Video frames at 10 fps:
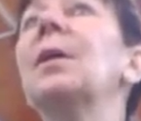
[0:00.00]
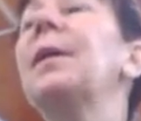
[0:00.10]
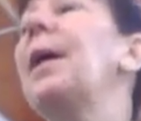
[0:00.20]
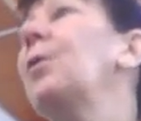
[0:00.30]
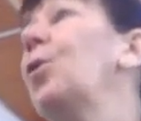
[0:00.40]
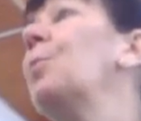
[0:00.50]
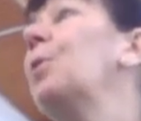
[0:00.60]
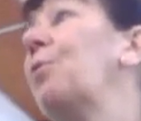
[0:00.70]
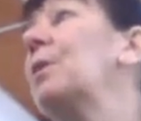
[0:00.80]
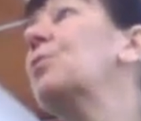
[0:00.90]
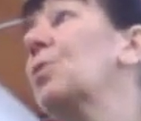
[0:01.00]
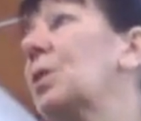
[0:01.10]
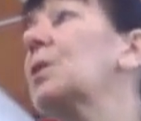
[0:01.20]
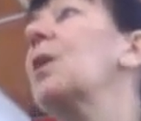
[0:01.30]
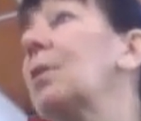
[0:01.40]
Yeah, human
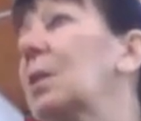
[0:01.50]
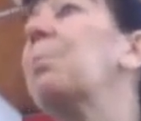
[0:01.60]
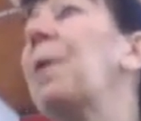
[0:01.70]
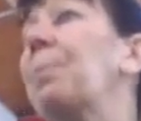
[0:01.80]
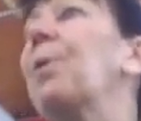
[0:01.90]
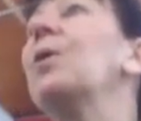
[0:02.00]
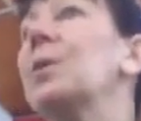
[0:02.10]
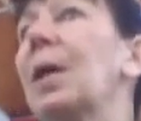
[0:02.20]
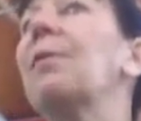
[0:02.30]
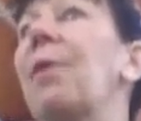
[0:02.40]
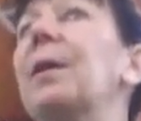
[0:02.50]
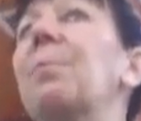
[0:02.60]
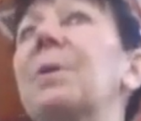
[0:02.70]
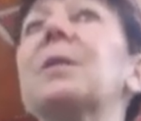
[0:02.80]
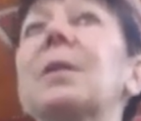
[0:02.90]
resources, so it's the people. Who's going to run
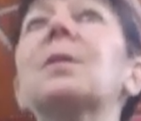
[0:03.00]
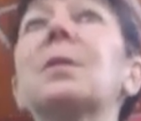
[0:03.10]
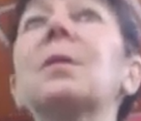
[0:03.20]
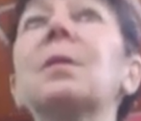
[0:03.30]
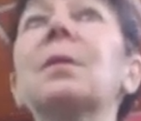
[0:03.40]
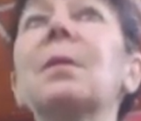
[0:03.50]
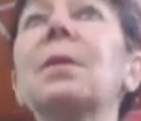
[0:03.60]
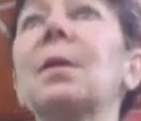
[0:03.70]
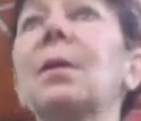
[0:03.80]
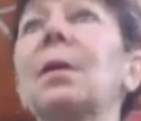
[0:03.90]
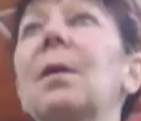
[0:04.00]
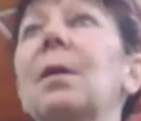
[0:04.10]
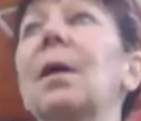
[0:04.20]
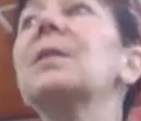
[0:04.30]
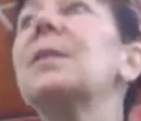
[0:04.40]
your business?
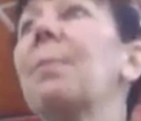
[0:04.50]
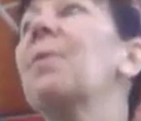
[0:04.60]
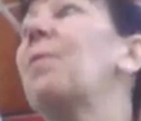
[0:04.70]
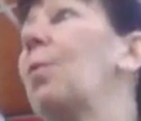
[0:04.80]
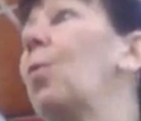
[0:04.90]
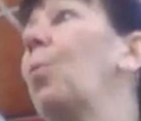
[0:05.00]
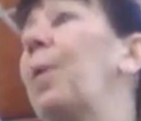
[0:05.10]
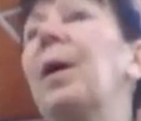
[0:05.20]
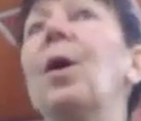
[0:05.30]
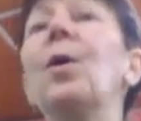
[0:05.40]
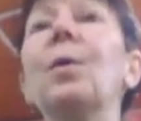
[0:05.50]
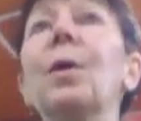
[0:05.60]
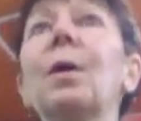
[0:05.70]
Some of it will be who?